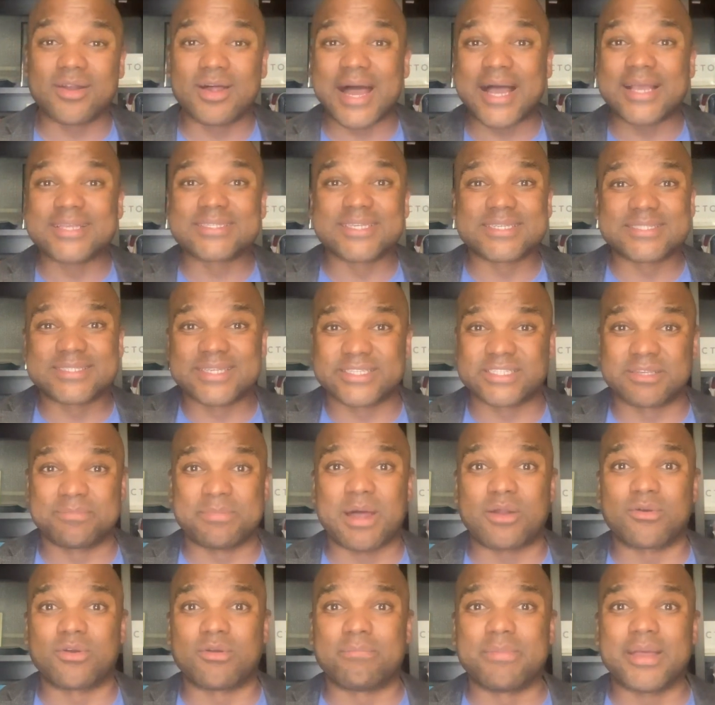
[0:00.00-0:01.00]
Isaac says
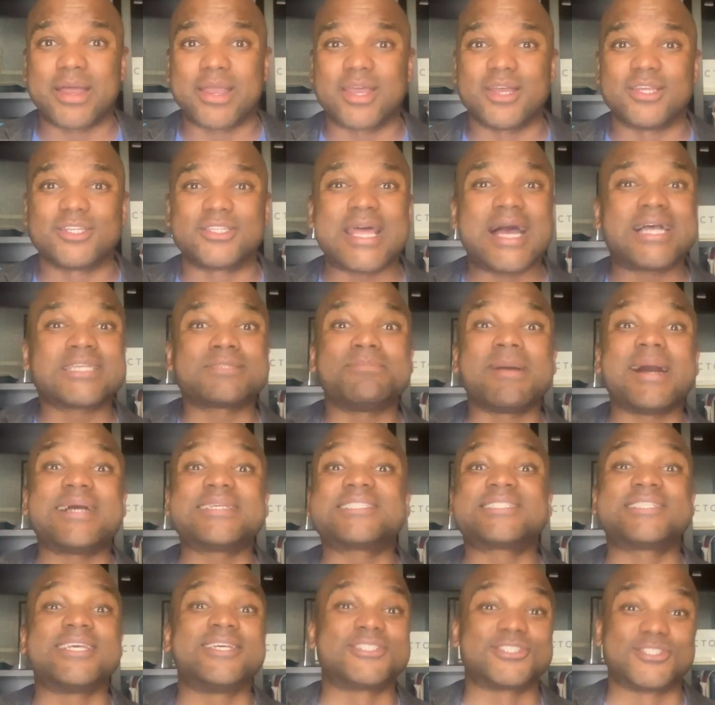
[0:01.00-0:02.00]
about Rebekah, that's my
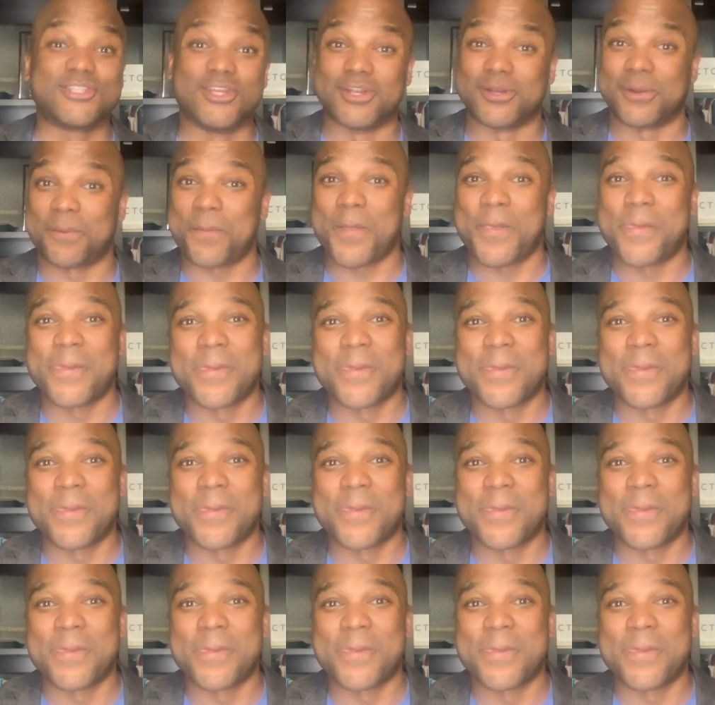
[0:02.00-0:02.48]
sister.